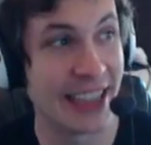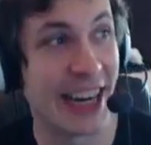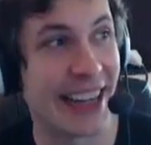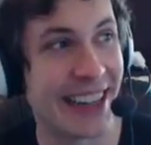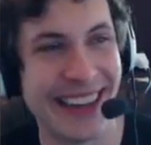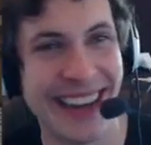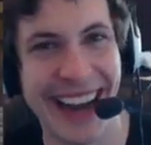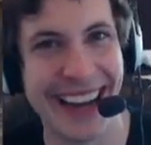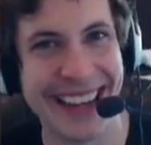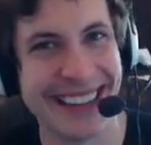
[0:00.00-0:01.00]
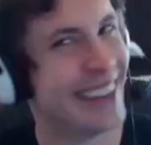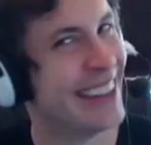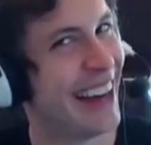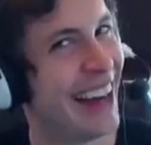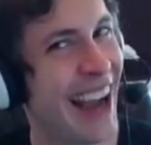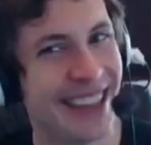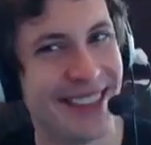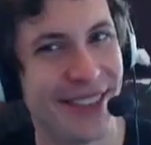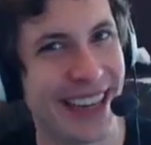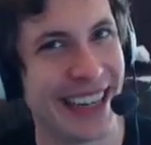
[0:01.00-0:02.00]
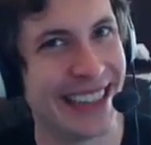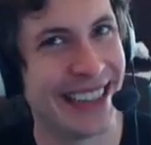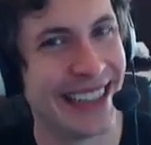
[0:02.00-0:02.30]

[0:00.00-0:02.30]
did it. I freaking...